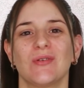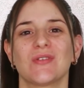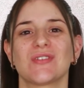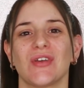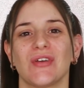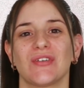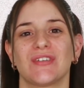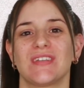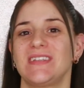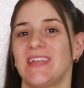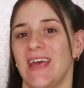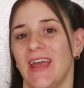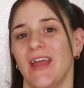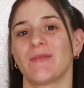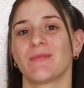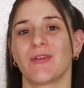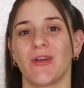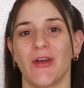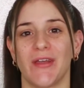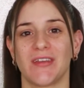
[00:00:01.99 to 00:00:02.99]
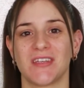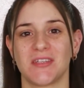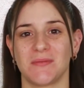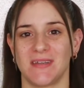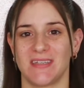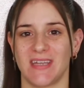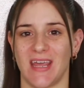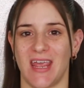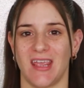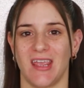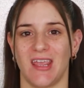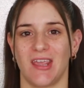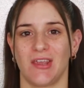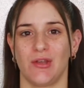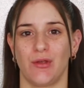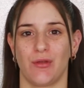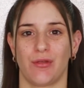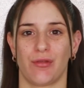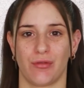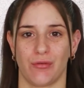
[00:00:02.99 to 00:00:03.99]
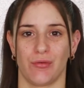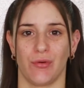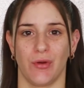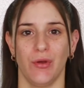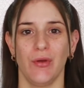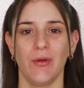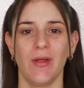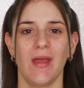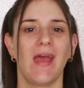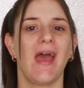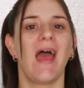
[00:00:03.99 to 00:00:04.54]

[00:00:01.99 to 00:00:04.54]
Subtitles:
So today I'm going to be taking you through